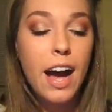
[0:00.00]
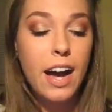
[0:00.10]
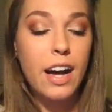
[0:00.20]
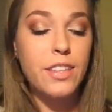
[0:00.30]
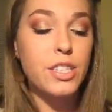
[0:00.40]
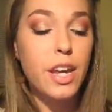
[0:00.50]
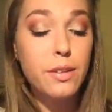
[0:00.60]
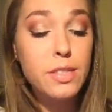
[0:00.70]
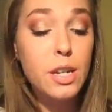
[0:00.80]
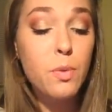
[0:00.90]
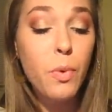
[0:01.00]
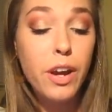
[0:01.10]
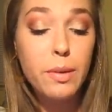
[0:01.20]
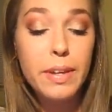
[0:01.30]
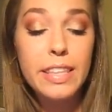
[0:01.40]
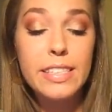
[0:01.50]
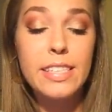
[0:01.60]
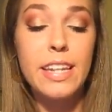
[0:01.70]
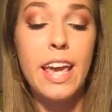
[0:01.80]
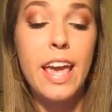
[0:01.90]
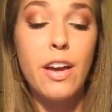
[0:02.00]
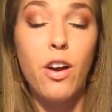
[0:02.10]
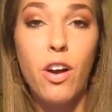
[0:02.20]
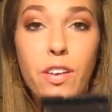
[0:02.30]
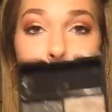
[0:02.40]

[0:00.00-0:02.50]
Uh, the shadows that I'm wearing on my lid today are